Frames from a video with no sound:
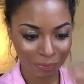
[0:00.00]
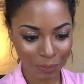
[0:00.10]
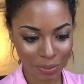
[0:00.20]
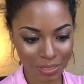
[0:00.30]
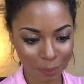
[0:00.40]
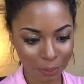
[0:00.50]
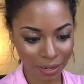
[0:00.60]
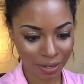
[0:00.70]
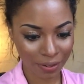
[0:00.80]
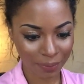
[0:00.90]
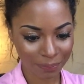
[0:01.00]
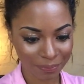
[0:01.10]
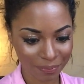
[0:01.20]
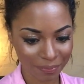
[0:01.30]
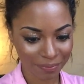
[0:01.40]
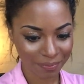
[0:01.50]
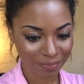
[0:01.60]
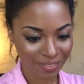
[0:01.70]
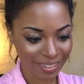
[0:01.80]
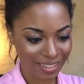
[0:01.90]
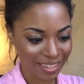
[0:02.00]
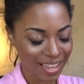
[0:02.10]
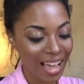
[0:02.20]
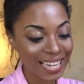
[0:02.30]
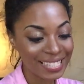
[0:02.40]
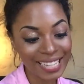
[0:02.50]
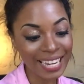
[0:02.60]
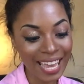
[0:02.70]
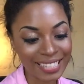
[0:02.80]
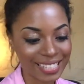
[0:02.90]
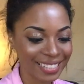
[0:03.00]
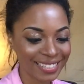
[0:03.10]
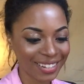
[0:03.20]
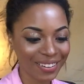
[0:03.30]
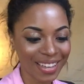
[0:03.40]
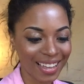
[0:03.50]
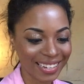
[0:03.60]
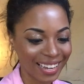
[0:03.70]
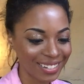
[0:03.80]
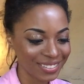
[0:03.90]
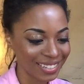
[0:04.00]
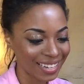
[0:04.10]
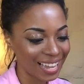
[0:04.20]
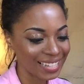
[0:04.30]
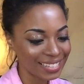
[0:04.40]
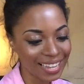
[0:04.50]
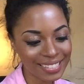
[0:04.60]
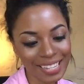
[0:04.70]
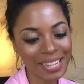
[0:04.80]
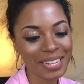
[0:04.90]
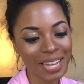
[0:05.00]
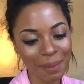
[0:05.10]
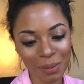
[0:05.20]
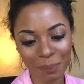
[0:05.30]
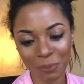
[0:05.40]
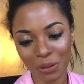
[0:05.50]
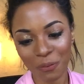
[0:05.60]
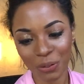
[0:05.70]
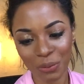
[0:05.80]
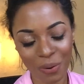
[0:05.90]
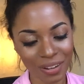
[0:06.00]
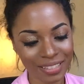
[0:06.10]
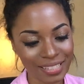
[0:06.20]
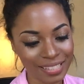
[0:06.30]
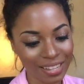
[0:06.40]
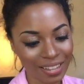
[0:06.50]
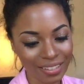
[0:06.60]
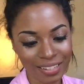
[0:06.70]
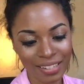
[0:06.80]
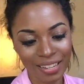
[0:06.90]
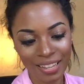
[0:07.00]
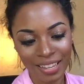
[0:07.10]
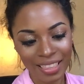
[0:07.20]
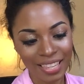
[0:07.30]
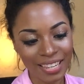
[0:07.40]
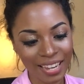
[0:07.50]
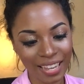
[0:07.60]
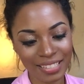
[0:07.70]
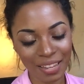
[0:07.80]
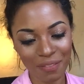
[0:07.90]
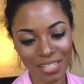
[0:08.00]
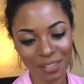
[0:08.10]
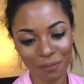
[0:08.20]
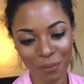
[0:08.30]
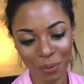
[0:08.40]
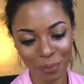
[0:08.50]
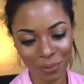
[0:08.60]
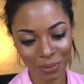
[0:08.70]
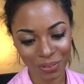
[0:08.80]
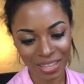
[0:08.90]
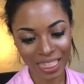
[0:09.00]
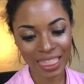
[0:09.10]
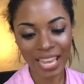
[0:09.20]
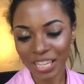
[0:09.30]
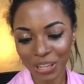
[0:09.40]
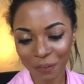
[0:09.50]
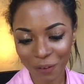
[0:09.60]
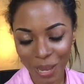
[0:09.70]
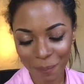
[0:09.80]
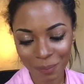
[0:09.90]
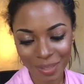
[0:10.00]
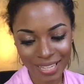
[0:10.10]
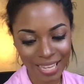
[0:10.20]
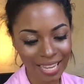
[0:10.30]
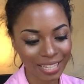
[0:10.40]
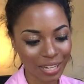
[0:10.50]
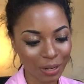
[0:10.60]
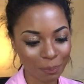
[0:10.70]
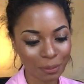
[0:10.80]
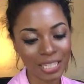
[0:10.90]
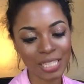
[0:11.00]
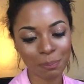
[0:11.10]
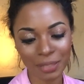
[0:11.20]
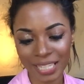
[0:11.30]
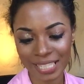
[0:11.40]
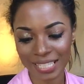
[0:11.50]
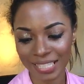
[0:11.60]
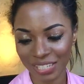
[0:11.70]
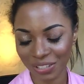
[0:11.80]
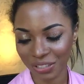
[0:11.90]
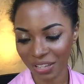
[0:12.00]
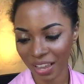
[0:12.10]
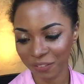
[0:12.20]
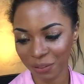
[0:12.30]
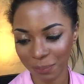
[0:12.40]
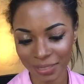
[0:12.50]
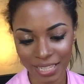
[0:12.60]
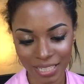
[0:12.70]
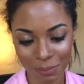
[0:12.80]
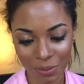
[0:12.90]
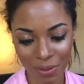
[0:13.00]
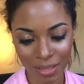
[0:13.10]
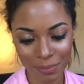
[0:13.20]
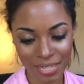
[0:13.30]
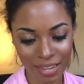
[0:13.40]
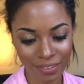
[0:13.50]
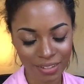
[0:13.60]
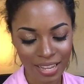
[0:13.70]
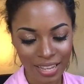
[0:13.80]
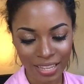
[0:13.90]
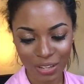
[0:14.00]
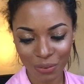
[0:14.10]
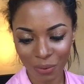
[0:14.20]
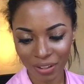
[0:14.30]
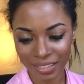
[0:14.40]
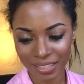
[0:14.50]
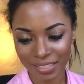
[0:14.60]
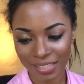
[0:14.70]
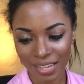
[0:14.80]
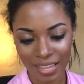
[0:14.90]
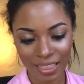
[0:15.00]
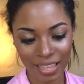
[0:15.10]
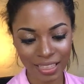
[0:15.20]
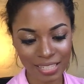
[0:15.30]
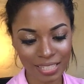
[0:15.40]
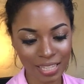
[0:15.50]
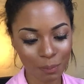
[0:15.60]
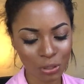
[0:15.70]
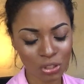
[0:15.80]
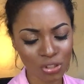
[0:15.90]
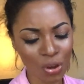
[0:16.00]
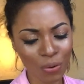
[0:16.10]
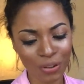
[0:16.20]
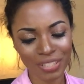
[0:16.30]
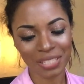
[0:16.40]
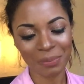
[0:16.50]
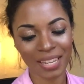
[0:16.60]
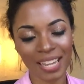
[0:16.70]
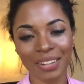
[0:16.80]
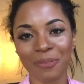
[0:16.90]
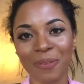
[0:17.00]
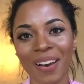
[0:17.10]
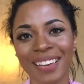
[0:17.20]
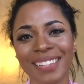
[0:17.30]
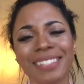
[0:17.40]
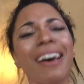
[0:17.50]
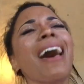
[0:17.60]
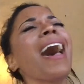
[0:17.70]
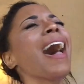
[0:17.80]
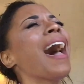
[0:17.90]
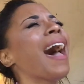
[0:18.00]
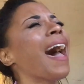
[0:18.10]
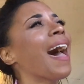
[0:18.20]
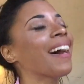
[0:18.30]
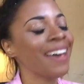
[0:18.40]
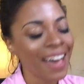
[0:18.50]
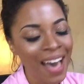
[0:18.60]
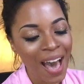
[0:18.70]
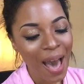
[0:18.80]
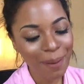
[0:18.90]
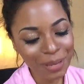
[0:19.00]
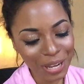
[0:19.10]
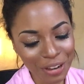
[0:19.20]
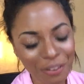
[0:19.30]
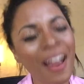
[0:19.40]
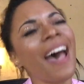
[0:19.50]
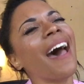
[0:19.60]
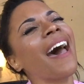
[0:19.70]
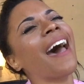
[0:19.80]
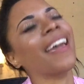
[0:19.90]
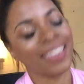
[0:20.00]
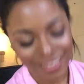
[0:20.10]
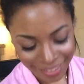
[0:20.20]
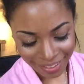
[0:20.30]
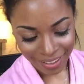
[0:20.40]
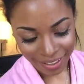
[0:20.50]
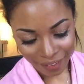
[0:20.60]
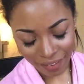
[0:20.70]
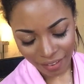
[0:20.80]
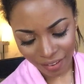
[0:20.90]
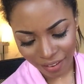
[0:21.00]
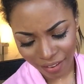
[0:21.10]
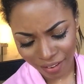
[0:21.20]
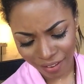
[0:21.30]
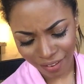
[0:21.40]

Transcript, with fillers: was a prayer I did it! Dear God, angels and guides, I did it! I'm in beautiful New Orleans on the night of this full moon. Thank you for helping me to get here. Please, please continue to look after and protect me while I'm down in New Orleans. Let this city be so good to me. And it was. Ah! I'm gonna cry! Oh.